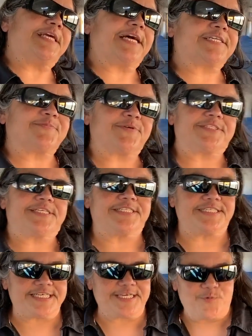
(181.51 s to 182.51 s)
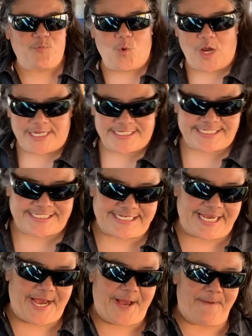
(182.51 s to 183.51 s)
experts and see what
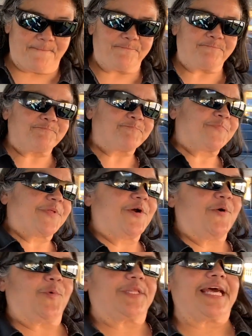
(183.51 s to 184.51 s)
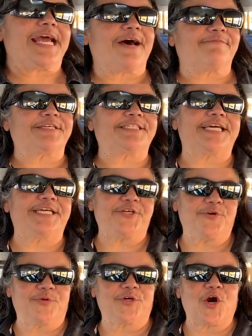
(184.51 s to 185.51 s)
they have to say to
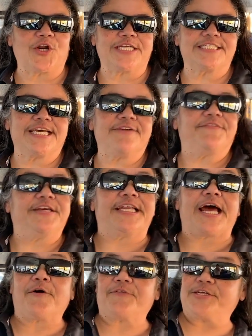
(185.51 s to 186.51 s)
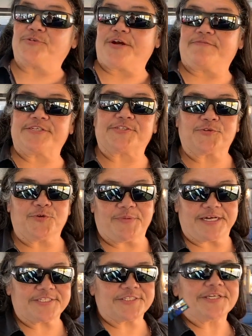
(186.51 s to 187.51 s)
you regarding safety and how they drive the school
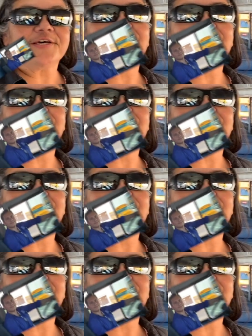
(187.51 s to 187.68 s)
bus.